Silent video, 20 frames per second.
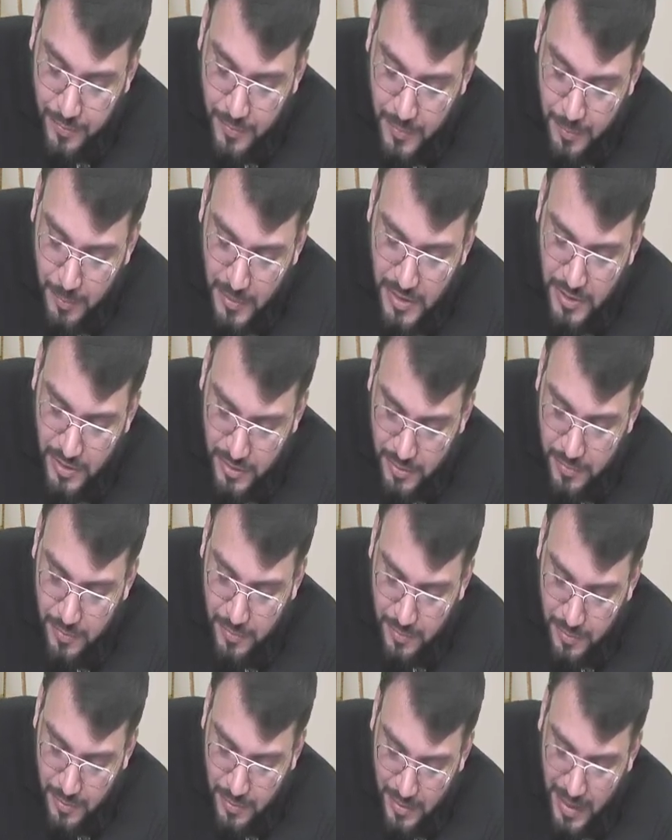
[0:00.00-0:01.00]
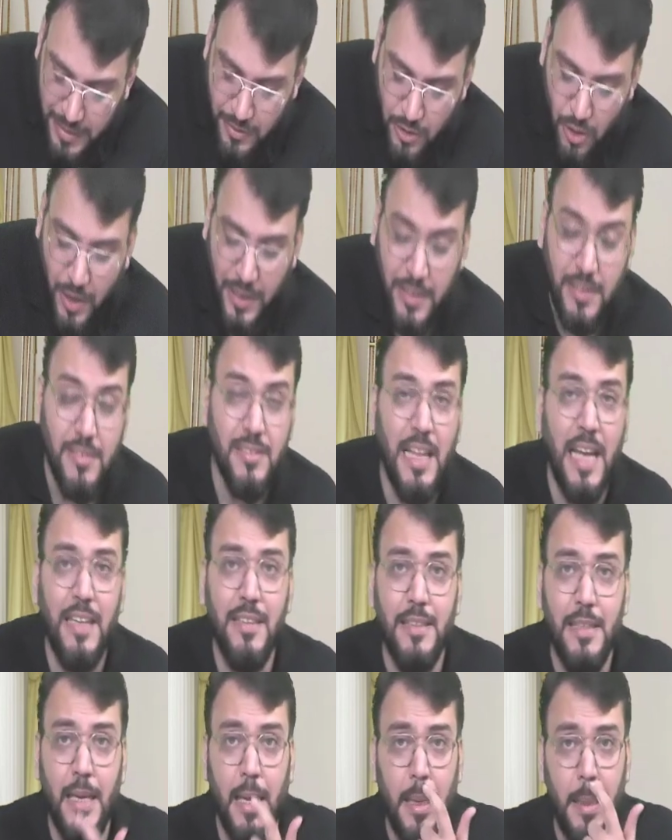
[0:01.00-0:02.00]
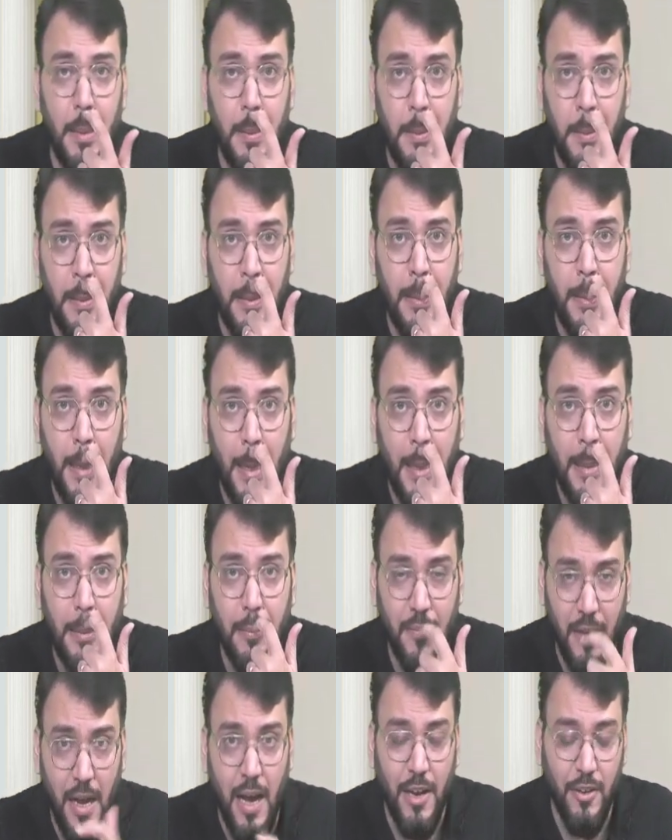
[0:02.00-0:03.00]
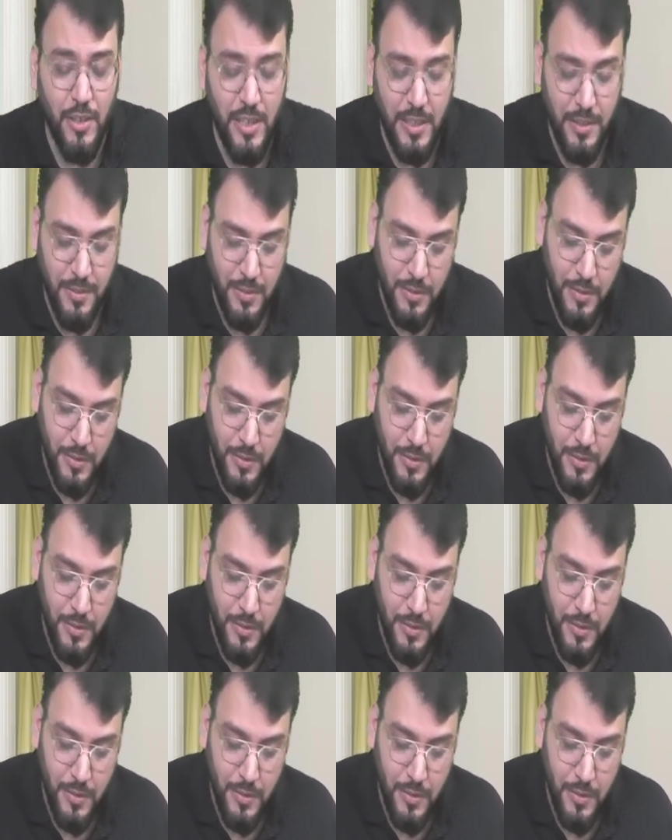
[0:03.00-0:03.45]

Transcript: Means right now it is 9th year. Are you getting?